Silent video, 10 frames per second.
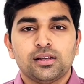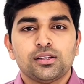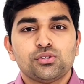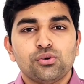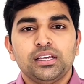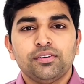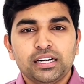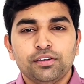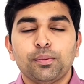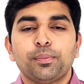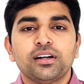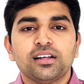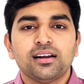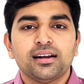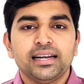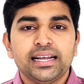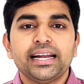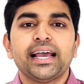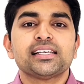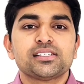So even if a particular
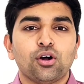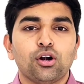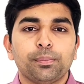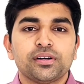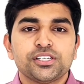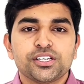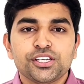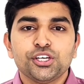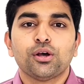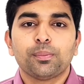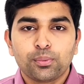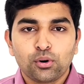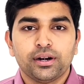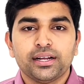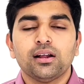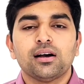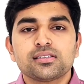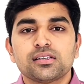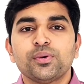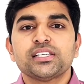lead is not purchasing your product or
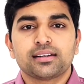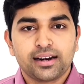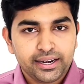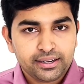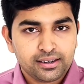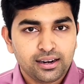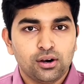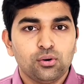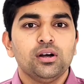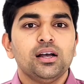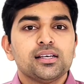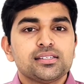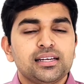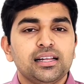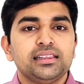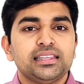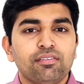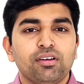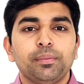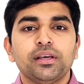service right now, still they
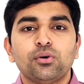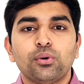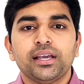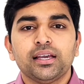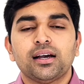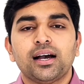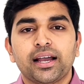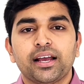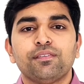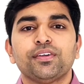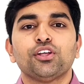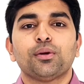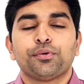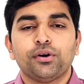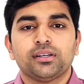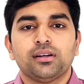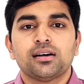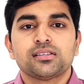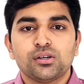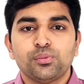will be going ahead with your product
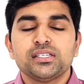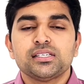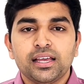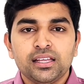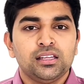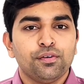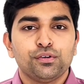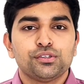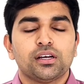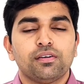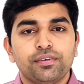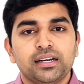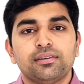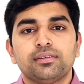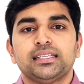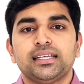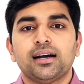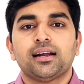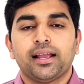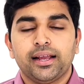or service in the future whenever they
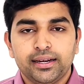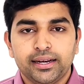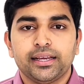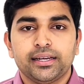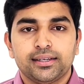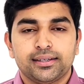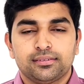are in need.